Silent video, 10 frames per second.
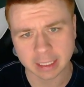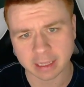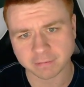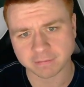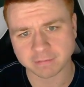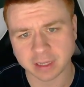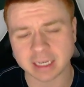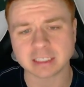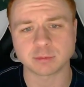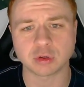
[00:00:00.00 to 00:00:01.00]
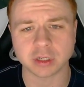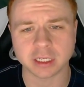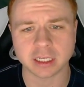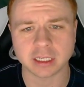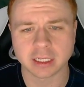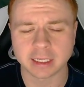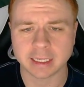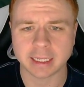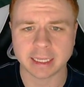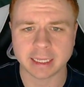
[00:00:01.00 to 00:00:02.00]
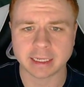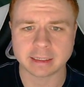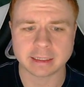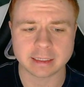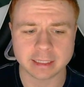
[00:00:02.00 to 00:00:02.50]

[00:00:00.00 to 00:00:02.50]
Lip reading: if it is Maria and